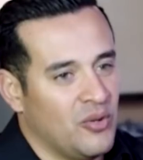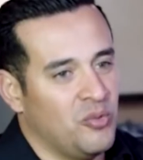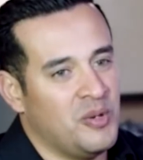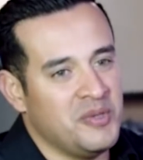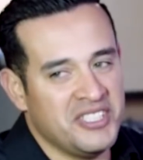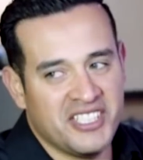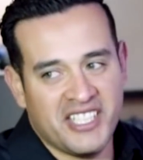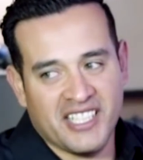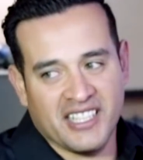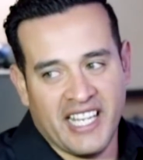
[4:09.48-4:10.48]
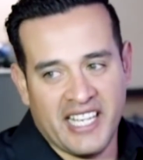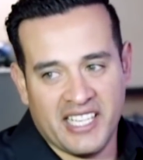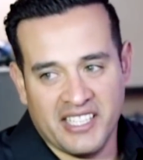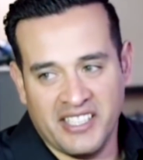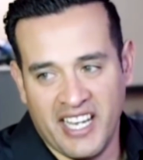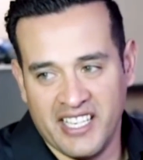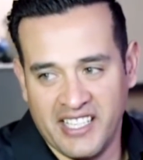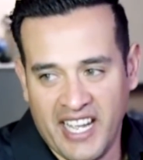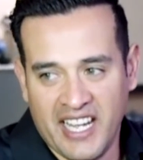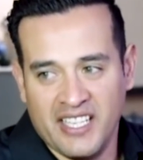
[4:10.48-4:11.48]
What was it like day to
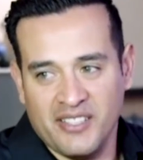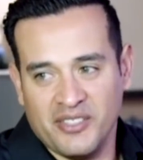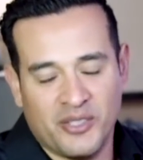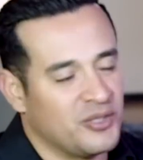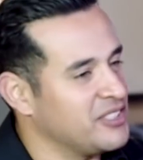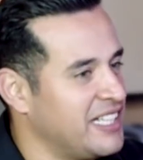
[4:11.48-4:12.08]
day during those